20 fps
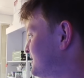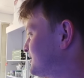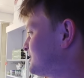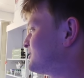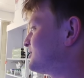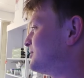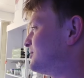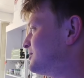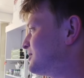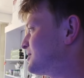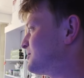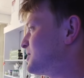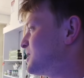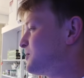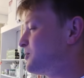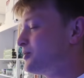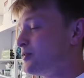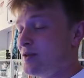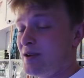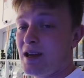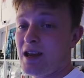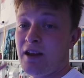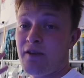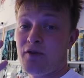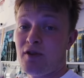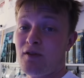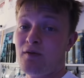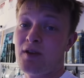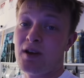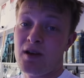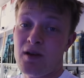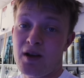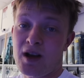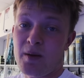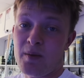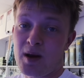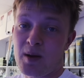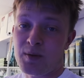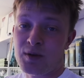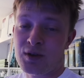so we can maybe do an invert video
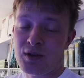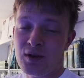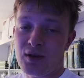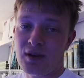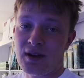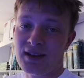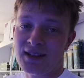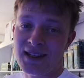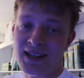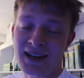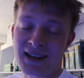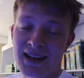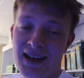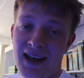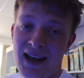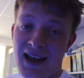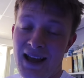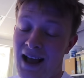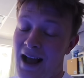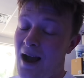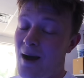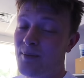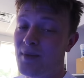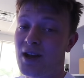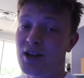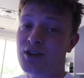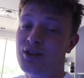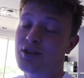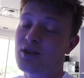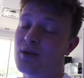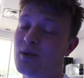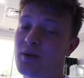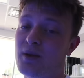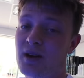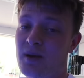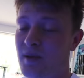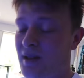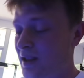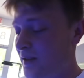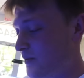coming up soon. Today, I'm not sure what we're
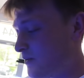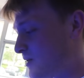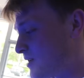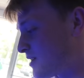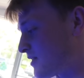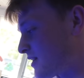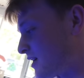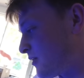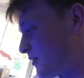gonna be leaving with. I